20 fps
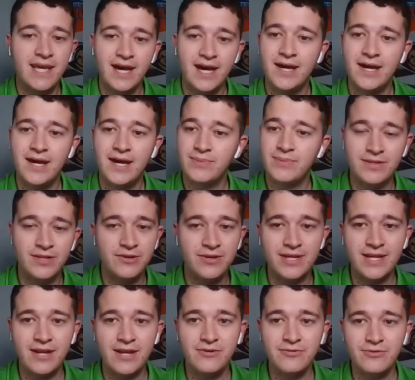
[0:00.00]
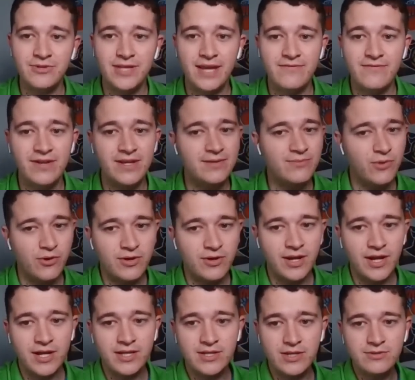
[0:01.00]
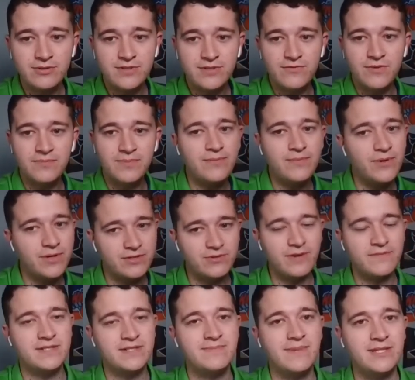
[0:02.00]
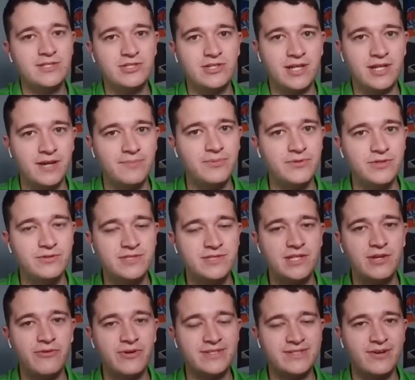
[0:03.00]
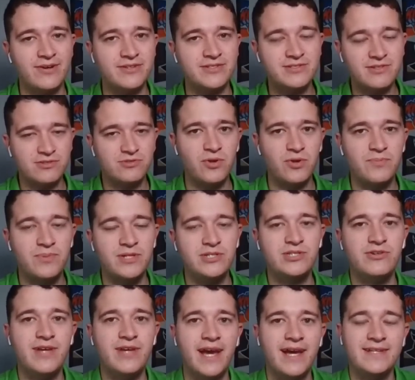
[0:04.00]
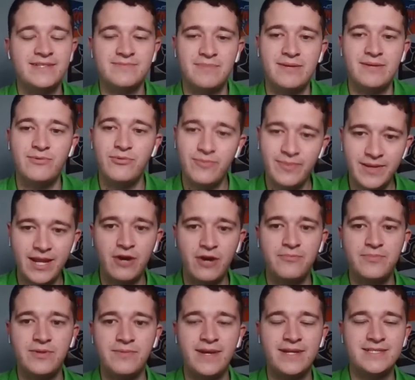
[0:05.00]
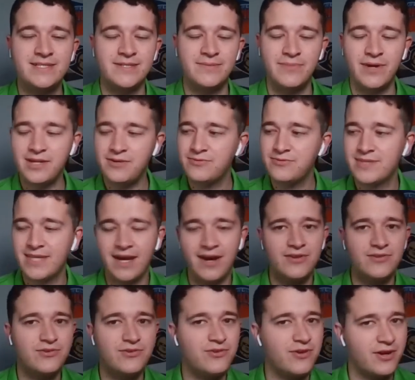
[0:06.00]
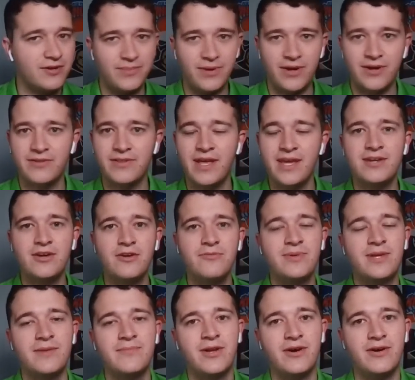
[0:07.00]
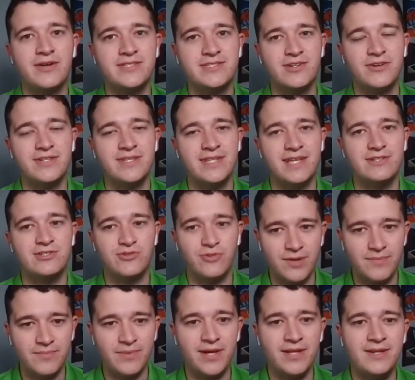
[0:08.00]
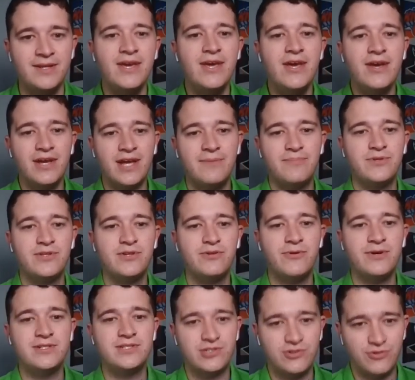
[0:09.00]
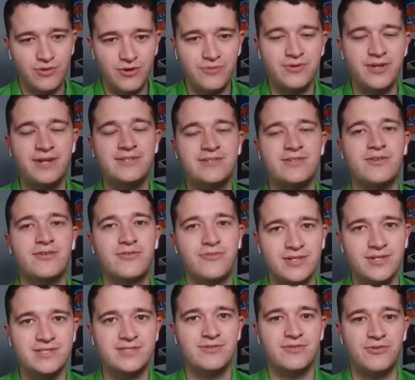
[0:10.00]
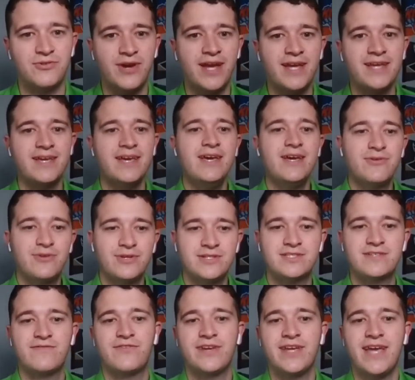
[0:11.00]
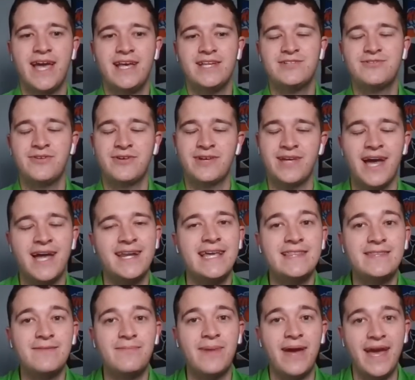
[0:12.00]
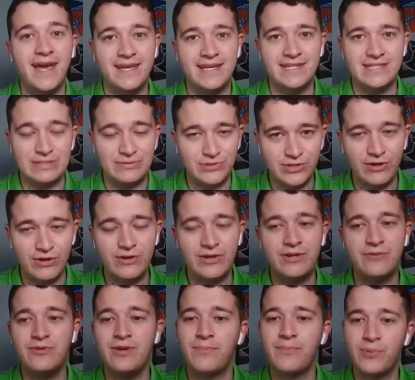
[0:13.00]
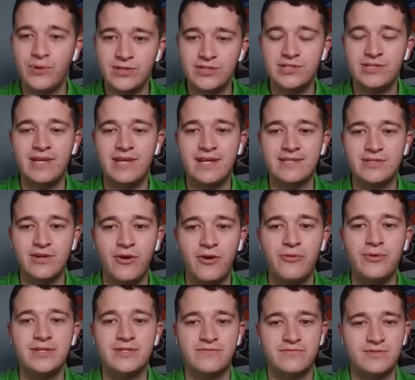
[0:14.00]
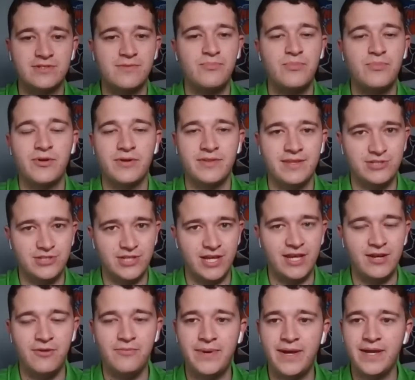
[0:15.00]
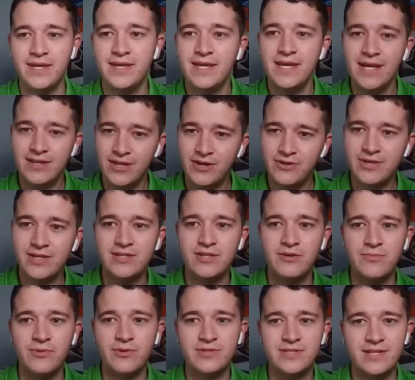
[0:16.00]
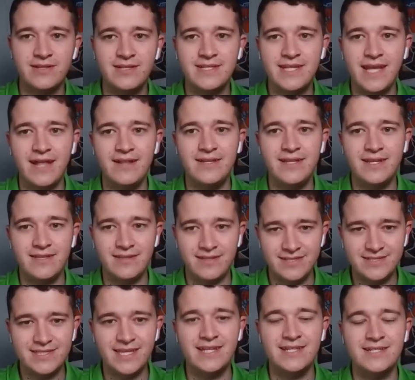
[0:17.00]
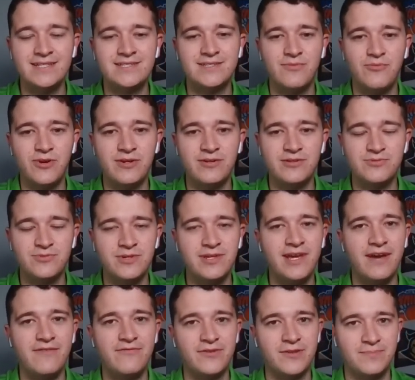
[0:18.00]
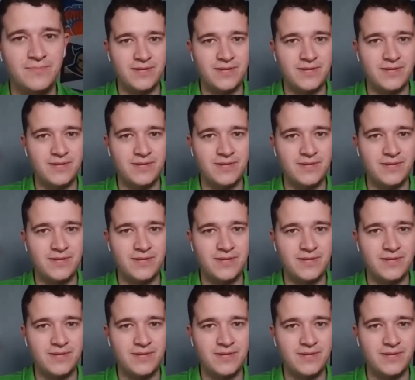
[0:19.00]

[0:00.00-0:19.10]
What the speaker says: But Logan, I don't really have any more notes for the people. I do have to mention a couple new COS All-Stars. We appreciate you guys. Maybe we've been helping you make some money with that Underdog parlay. Go become an All-Star, hit that join button. A couple new ones, Trone Hunter, Crystal Craig, Christopher Castro, and Gotta Get the Bag is returning. We appreciate you guys always for supporting the channel. But Logan, no more dilly-dallying. Let's get into some winners. What do you got for the